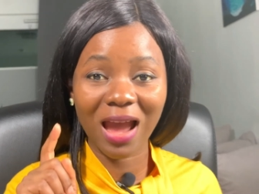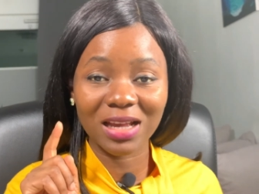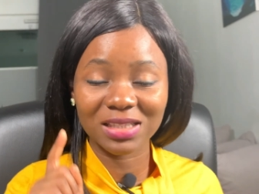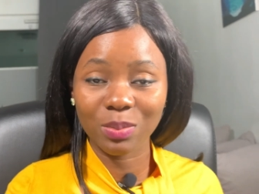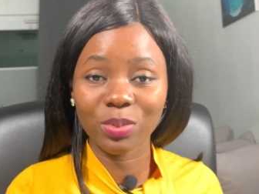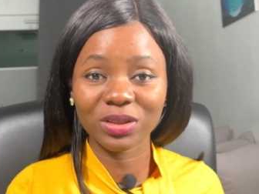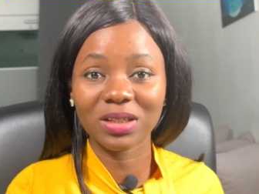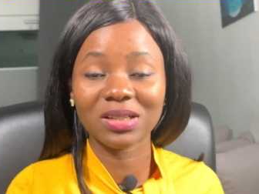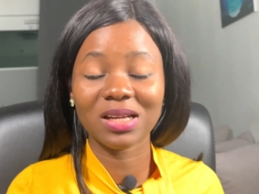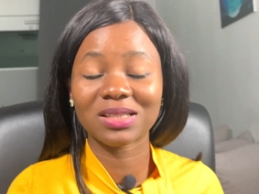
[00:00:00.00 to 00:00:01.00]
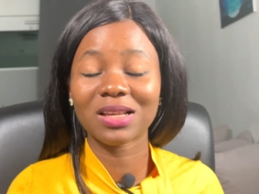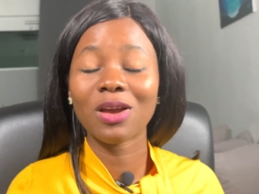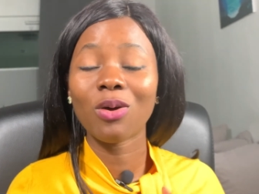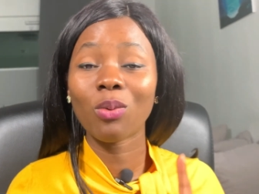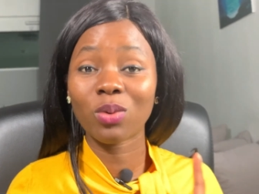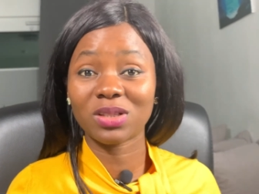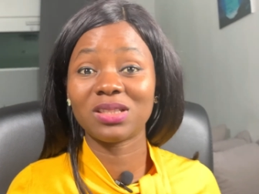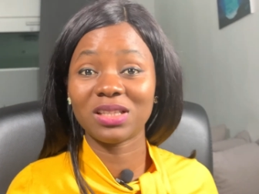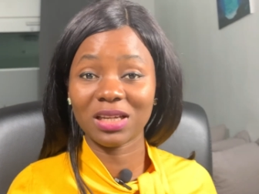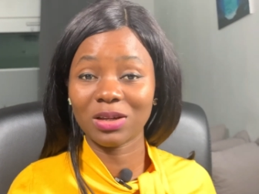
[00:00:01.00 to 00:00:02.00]
as important as what
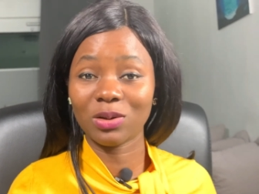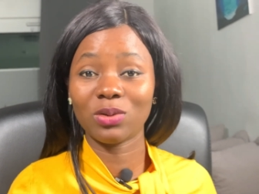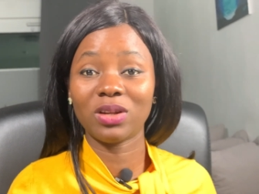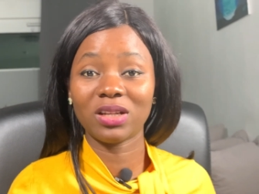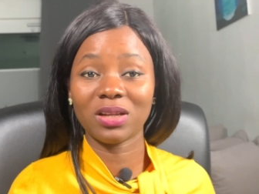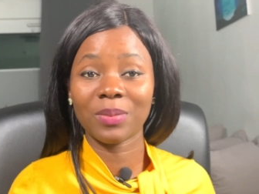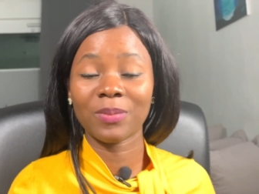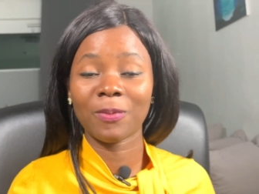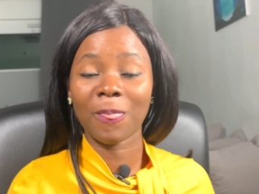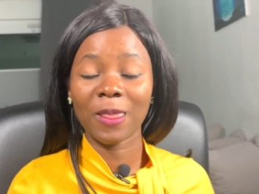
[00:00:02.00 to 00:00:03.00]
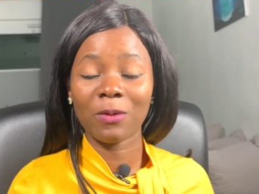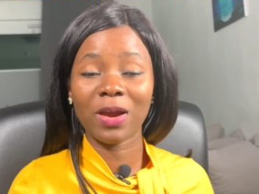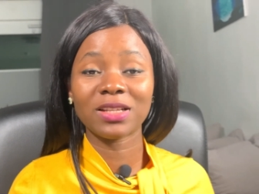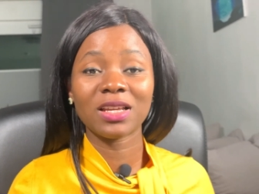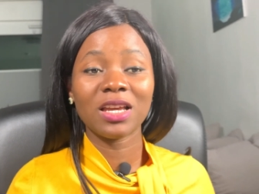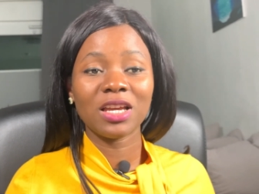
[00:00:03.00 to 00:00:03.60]
is included, right?